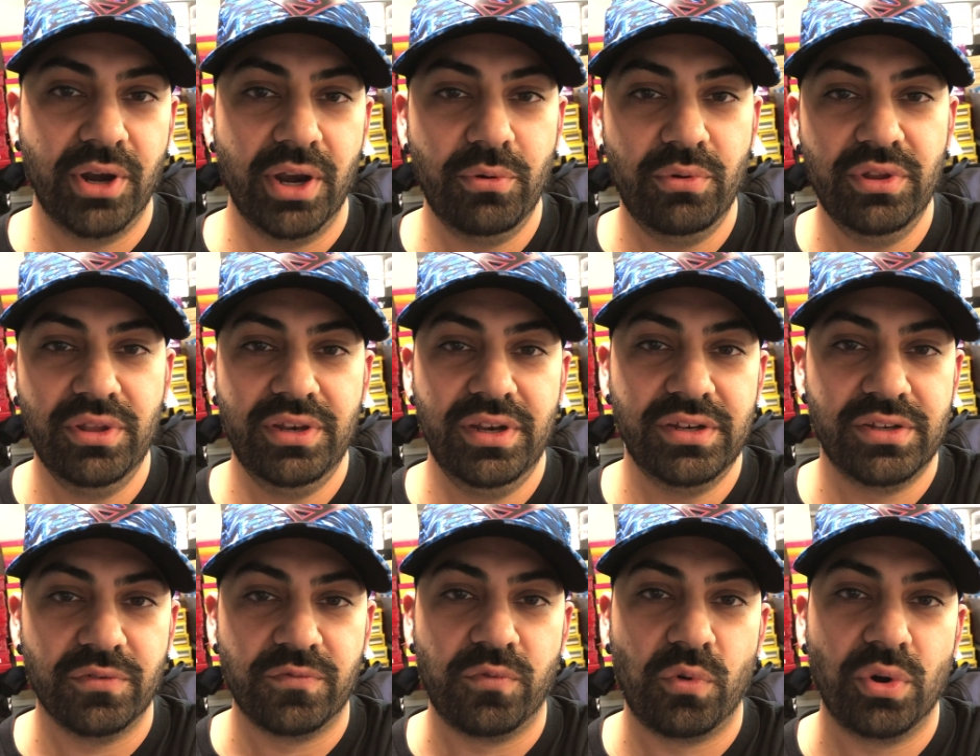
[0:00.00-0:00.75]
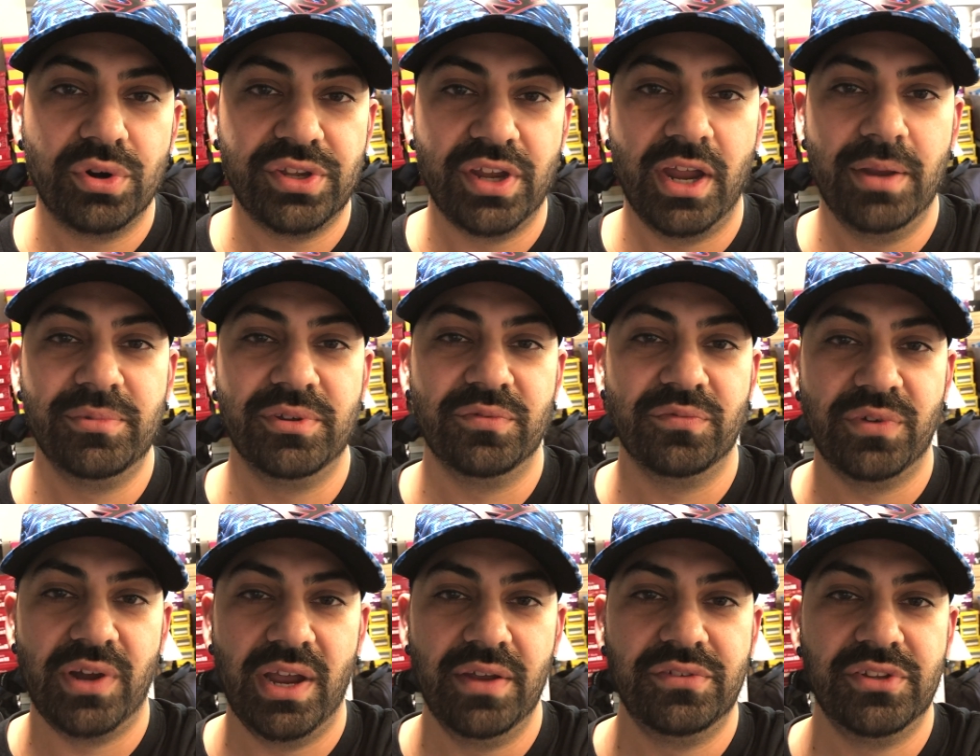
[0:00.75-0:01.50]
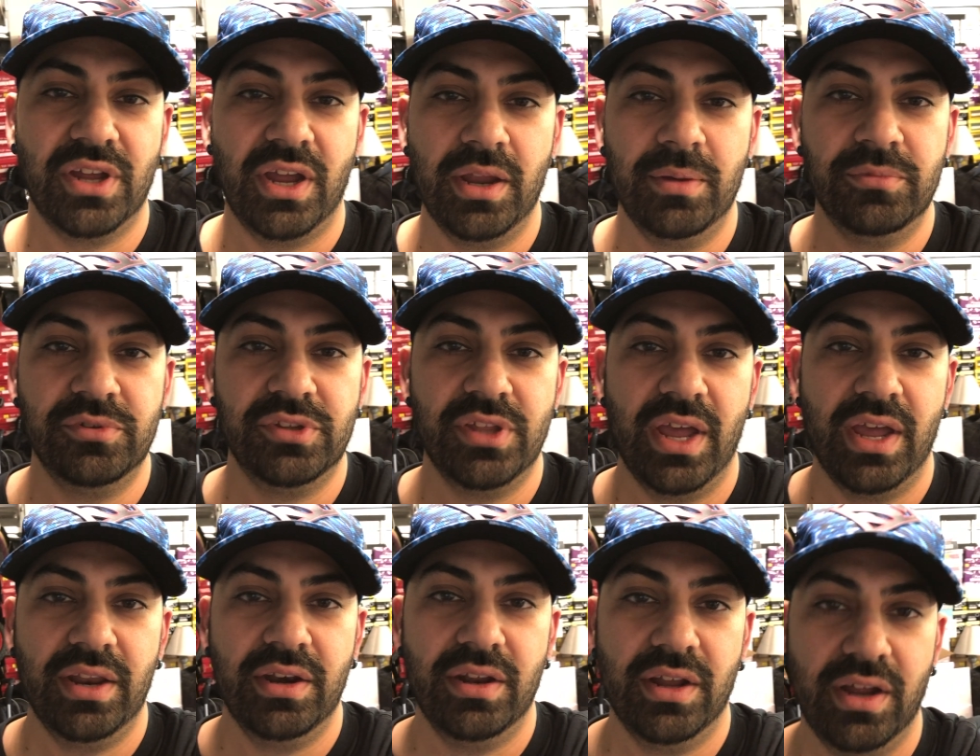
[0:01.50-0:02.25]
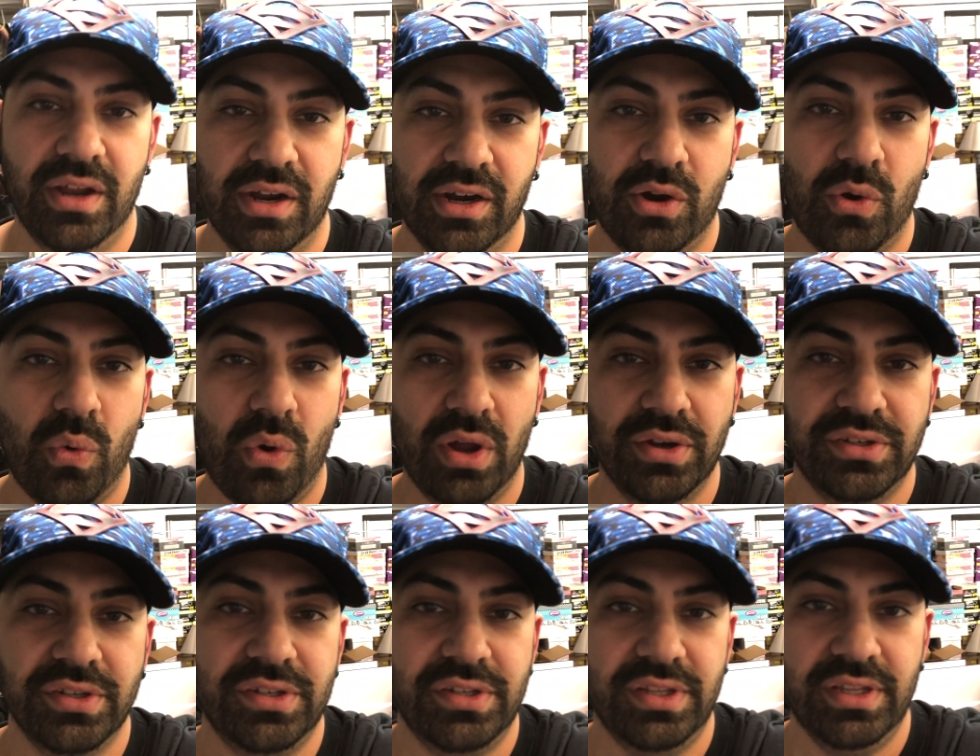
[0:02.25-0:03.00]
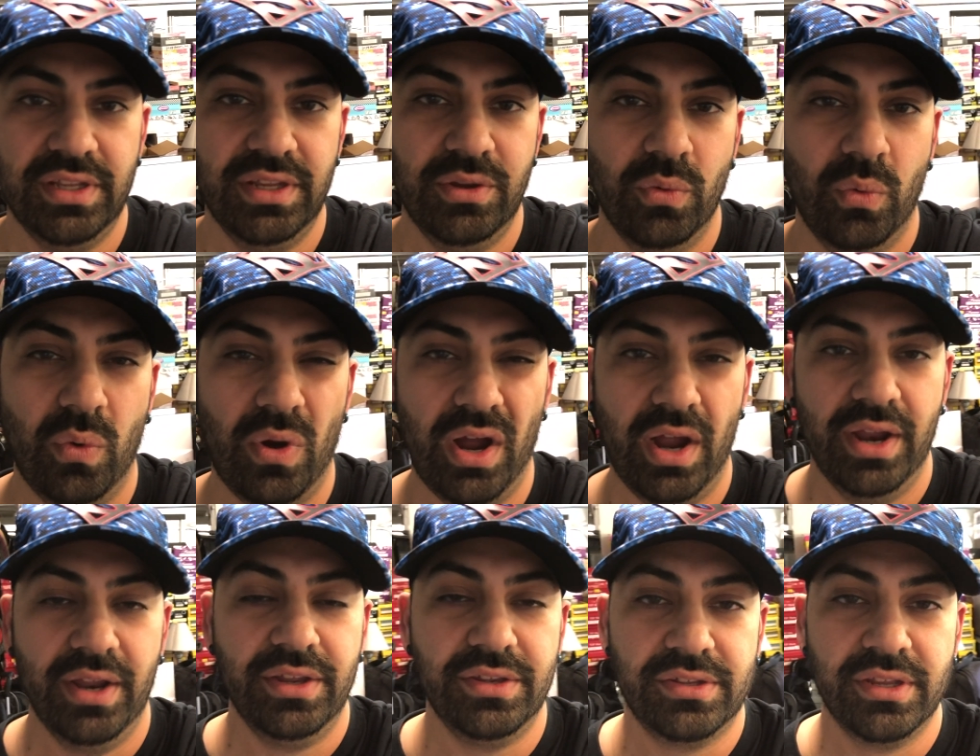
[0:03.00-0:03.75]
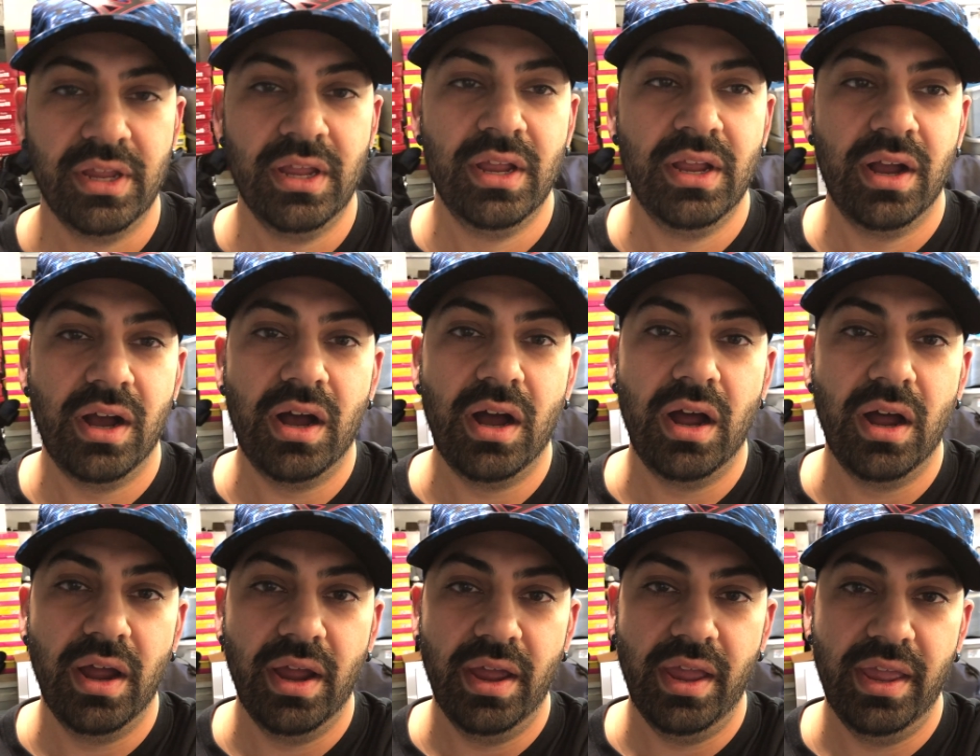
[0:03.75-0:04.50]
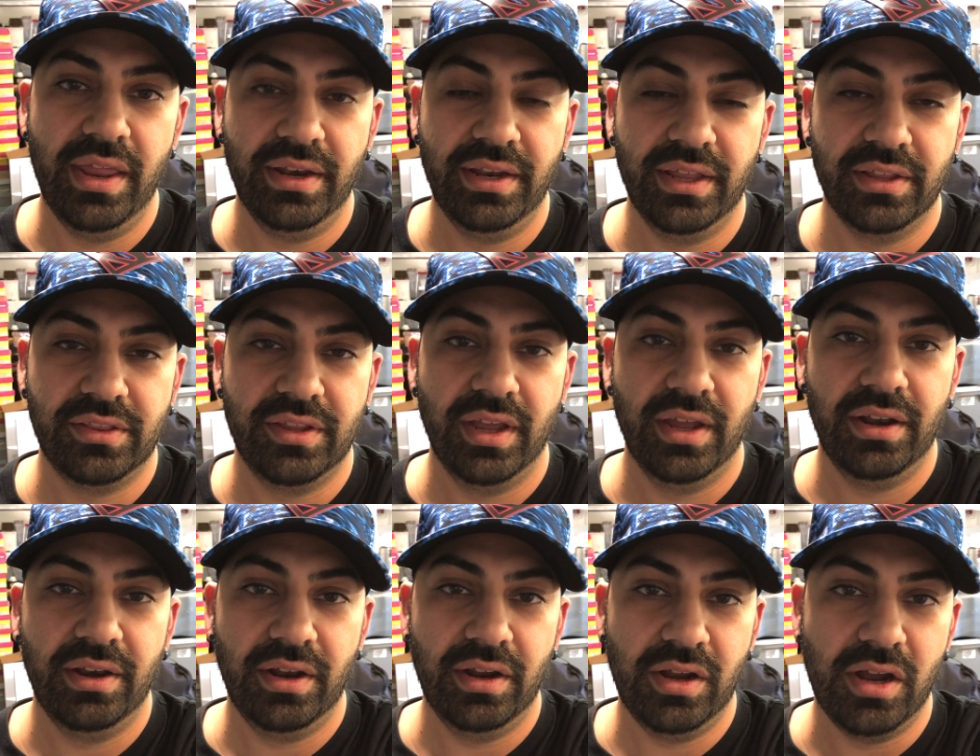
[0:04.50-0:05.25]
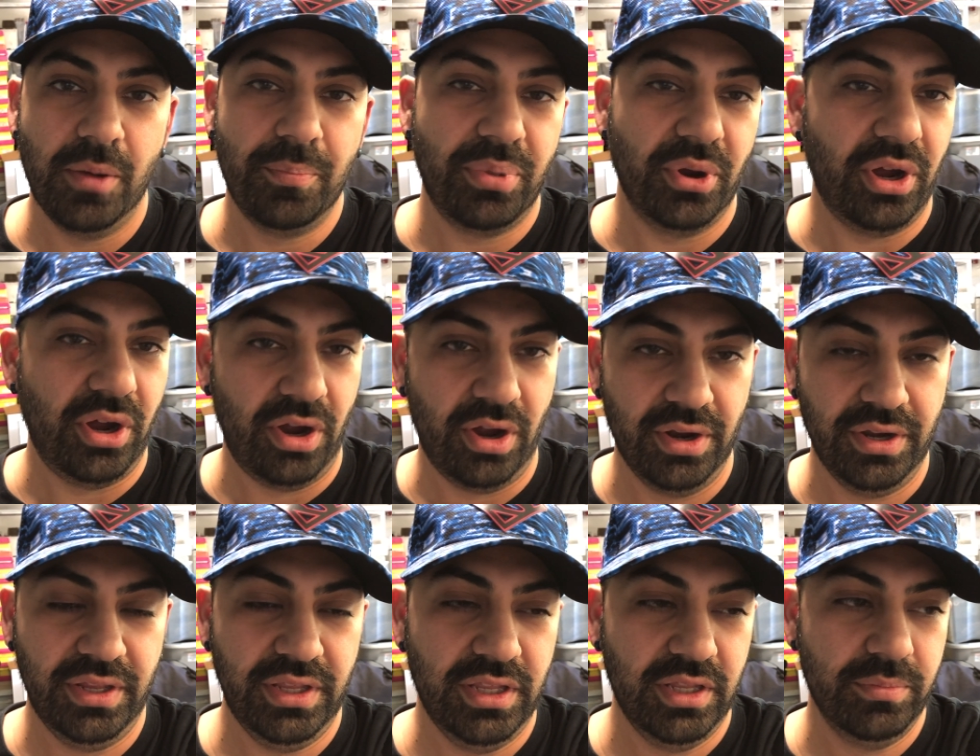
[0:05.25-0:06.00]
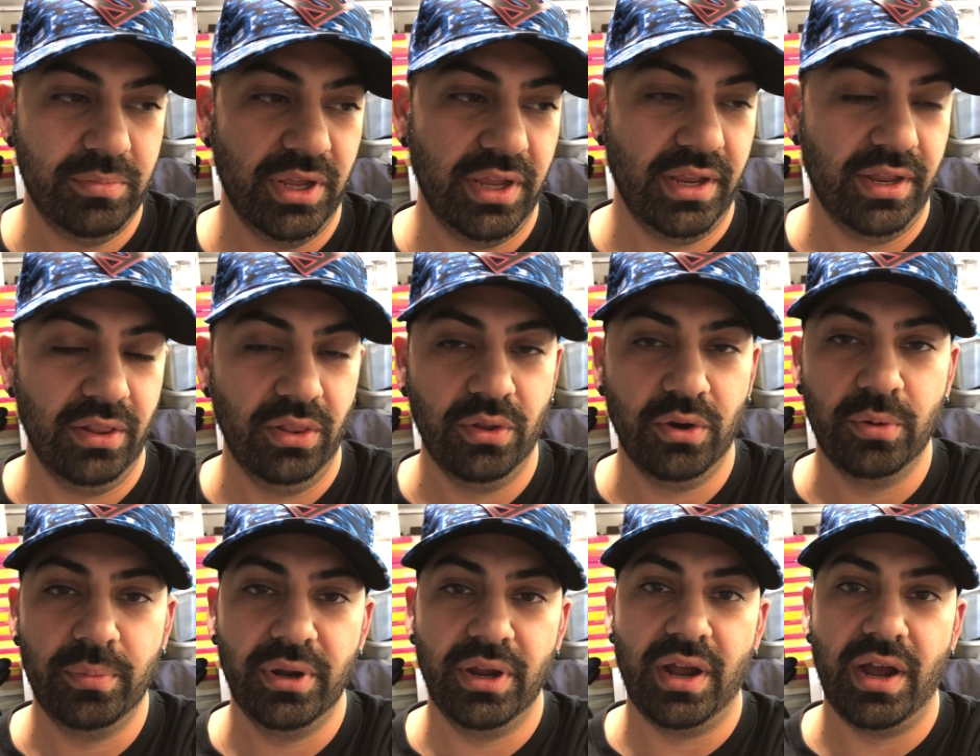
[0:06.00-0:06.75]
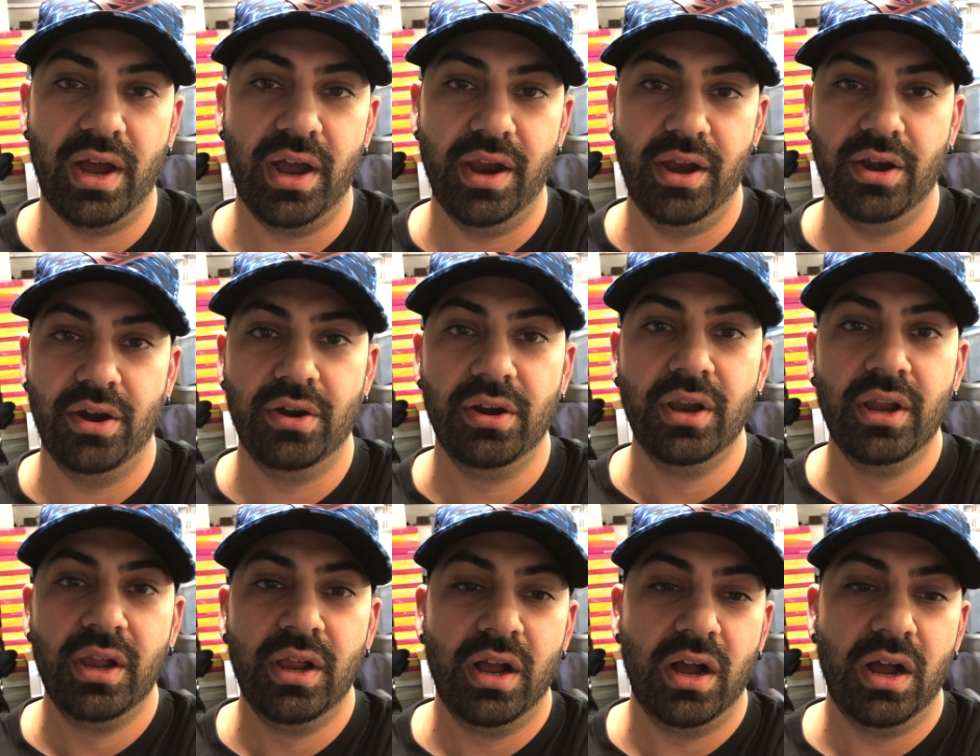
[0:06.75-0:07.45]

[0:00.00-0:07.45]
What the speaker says: I really need to 4 times and 5 times that quantity-wise and get that up on eBay a little bit higher.